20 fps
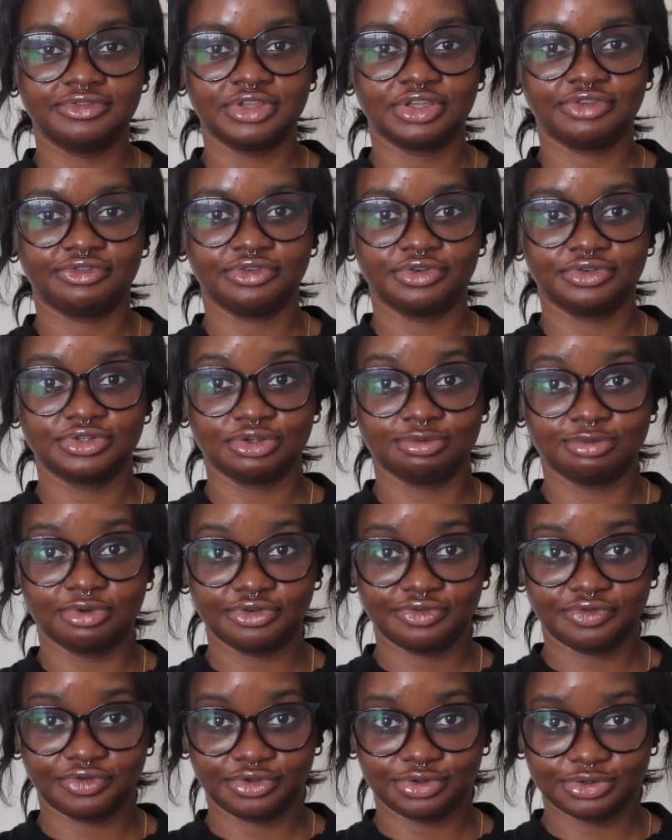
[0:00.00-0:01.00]
Thank you so
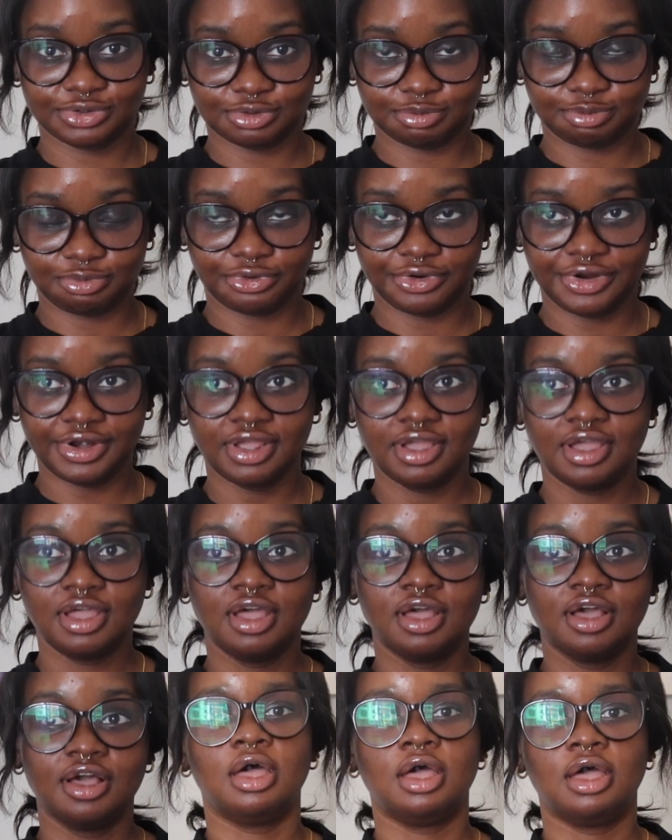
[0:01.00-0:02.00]
much for your support.
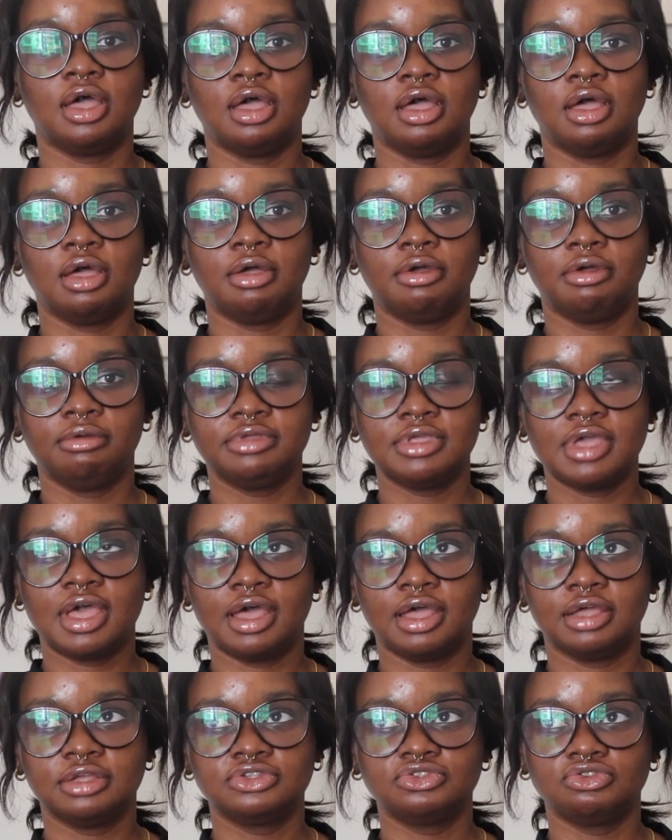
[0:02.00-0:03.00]

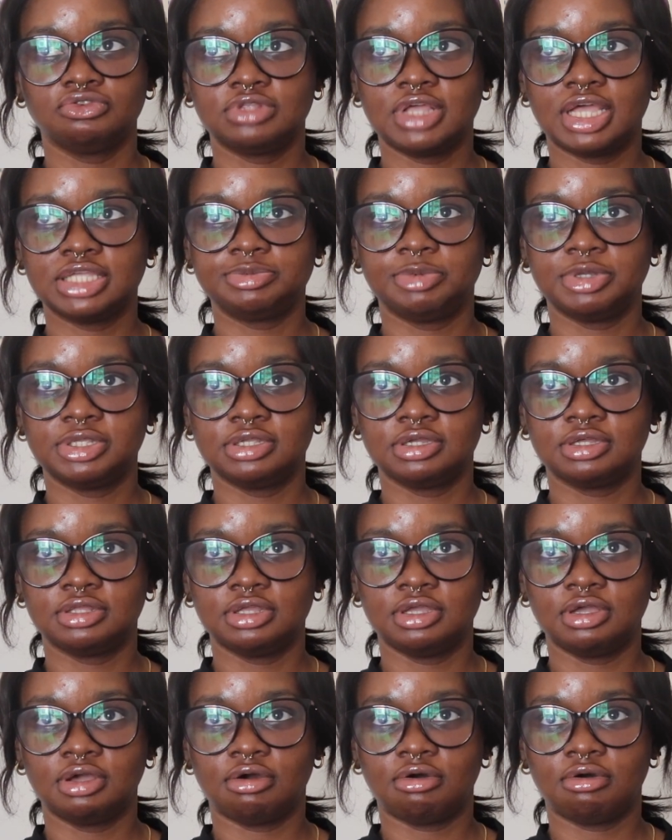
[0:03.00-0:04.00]
Yeah, so that's
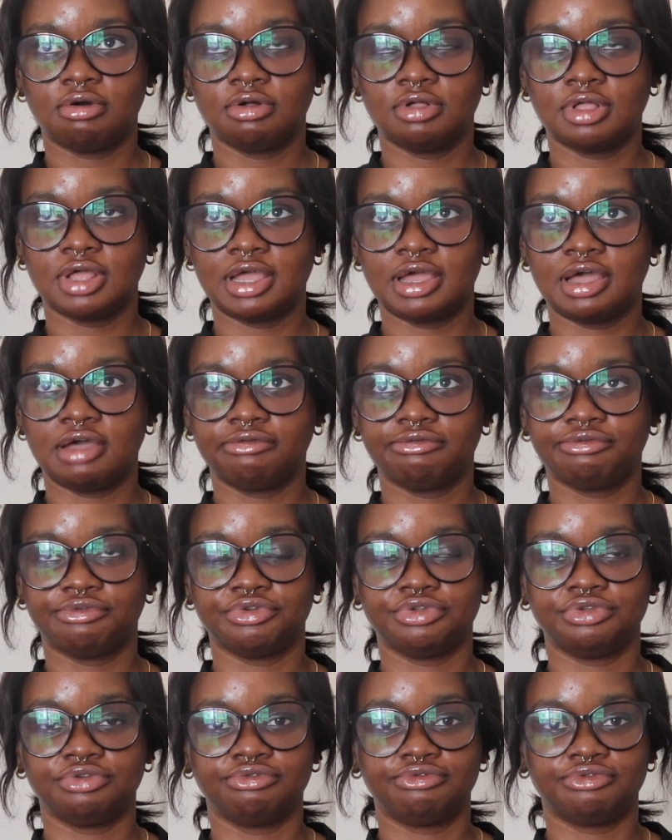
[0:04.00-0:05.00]
basically all I have for
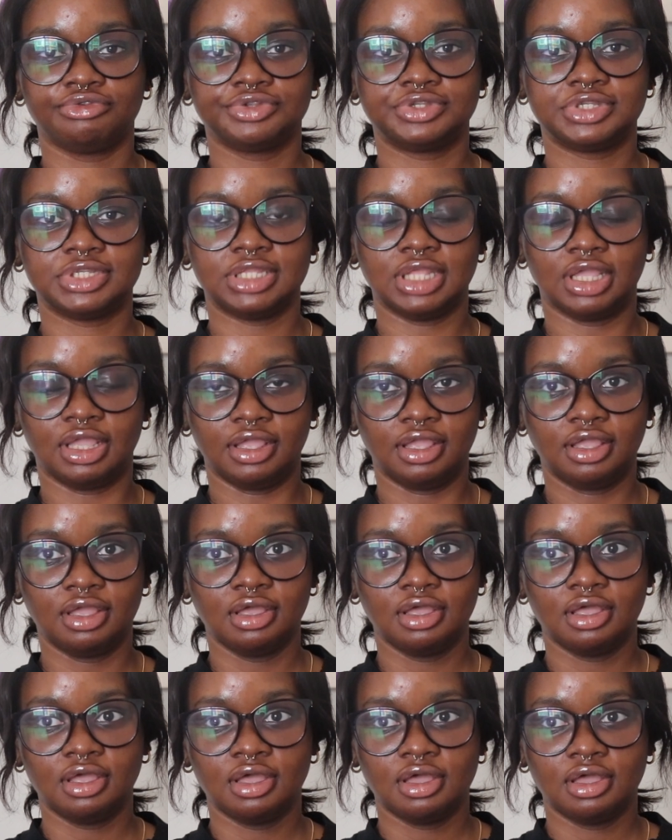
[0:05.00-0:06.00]
you for today.
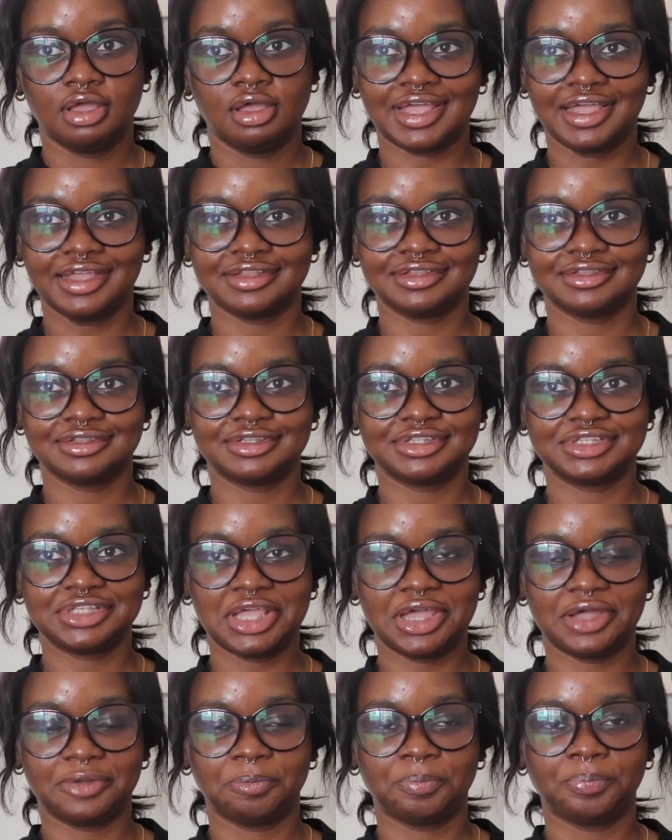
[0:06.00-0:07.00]
And
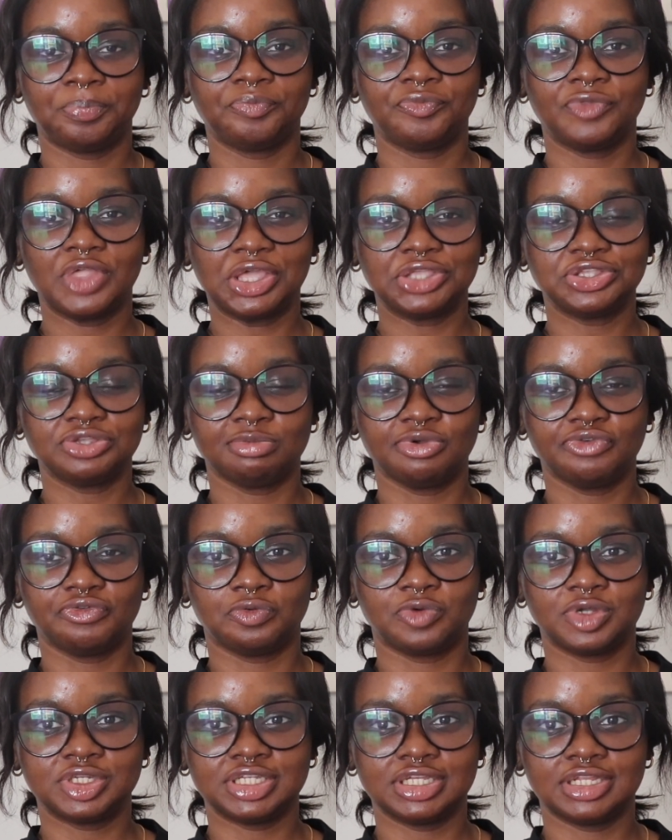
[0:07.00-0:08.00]
yeah, thank you so much for
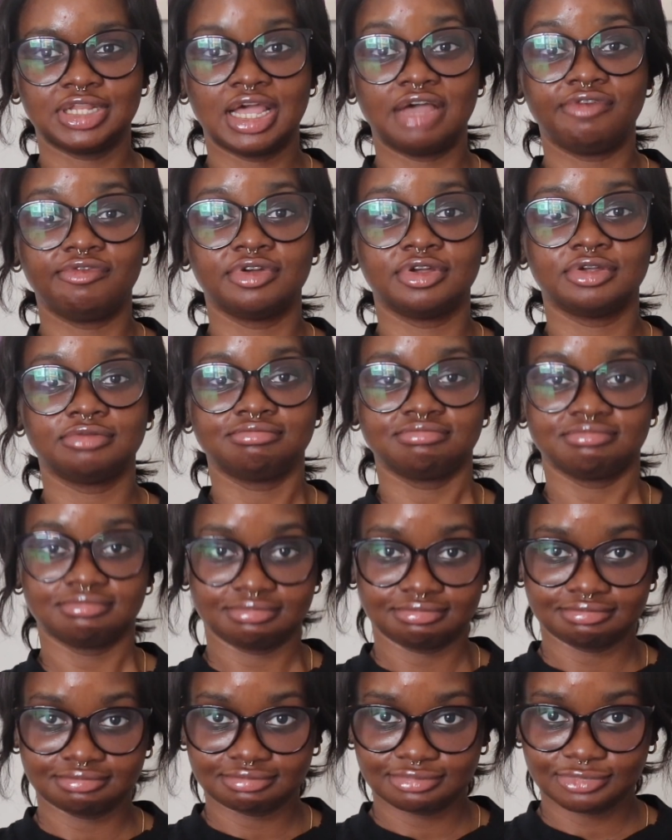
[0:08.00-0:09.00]
watching. Have a
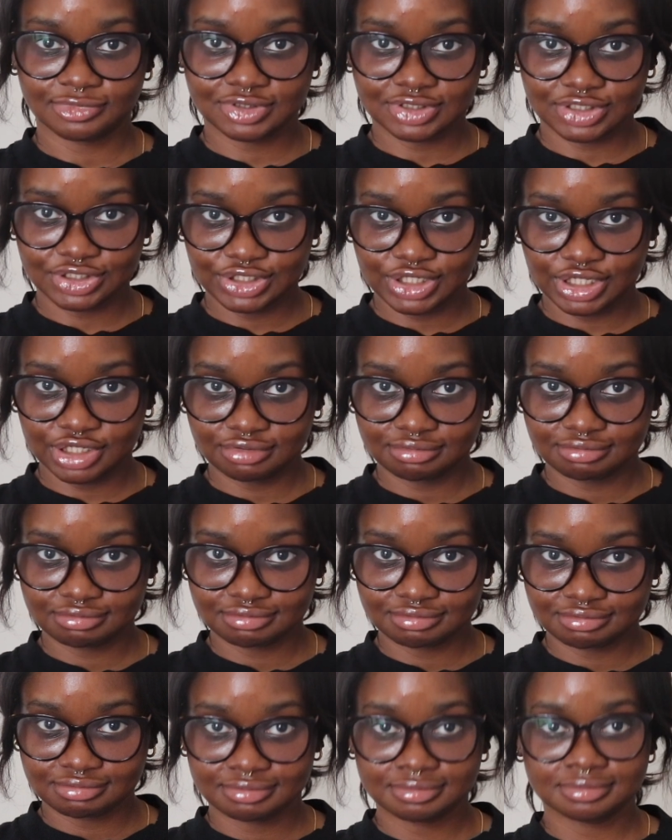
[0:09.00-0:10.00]
good day.
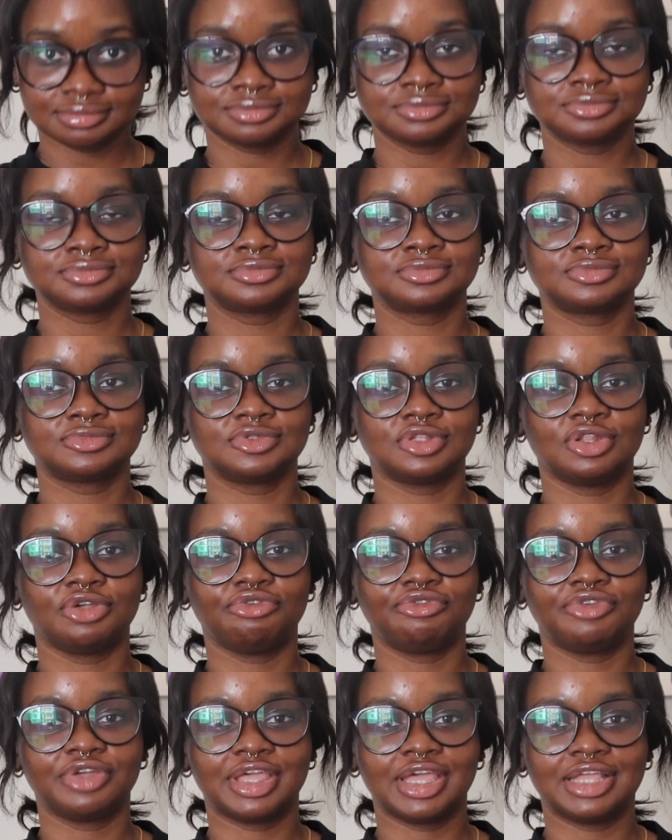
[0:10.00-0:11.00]

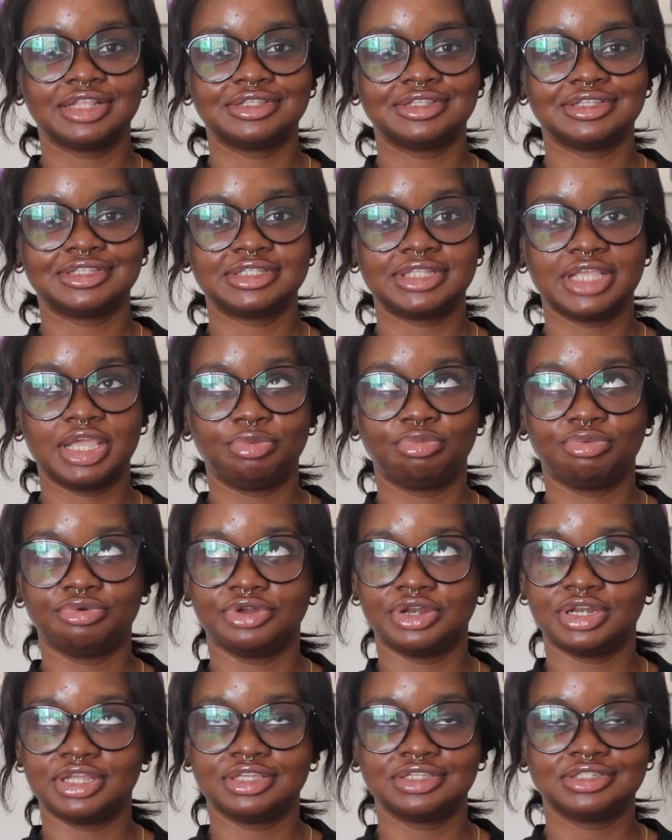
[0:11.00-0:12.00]
Don't forget to stay
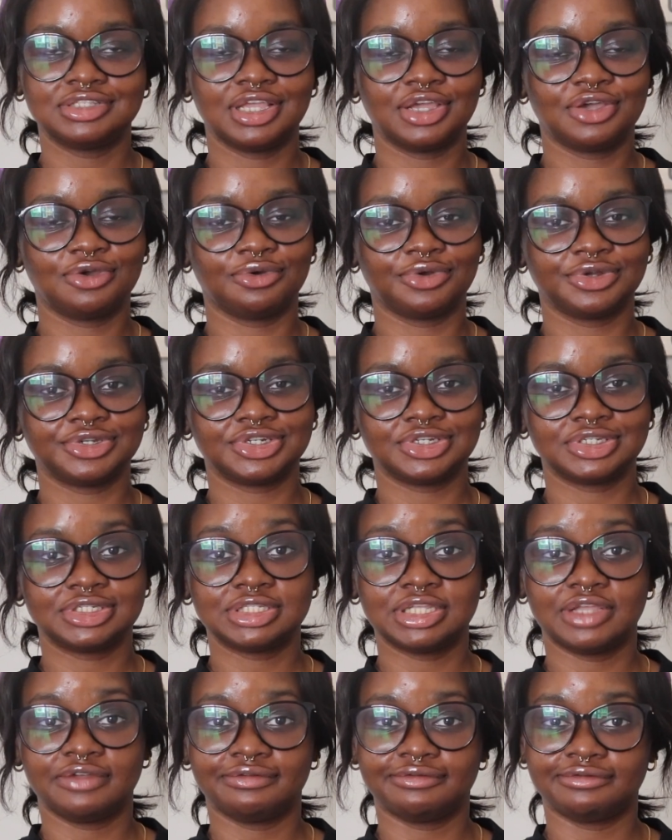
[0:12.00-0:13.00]
pretty, stay gorgeous,
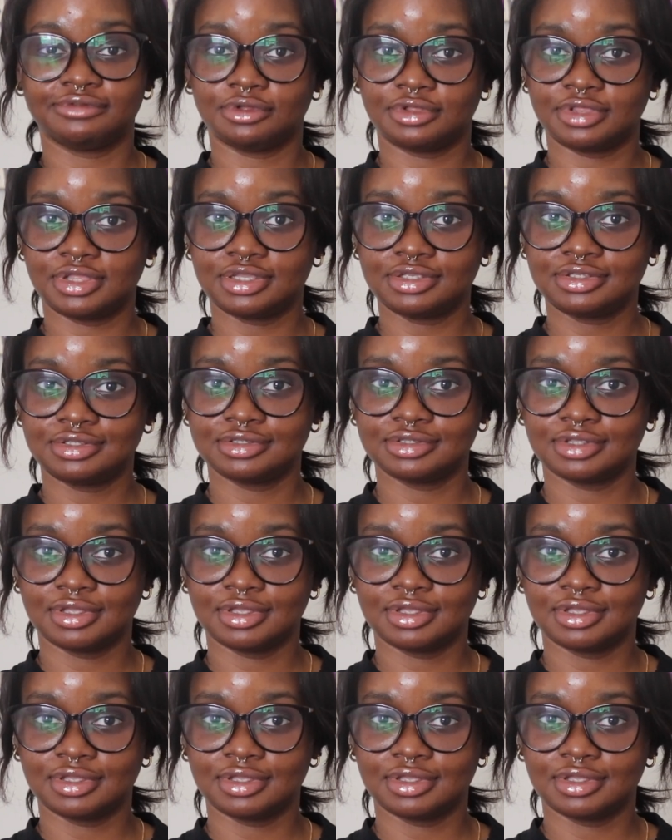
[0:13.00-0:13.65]
stay flawless.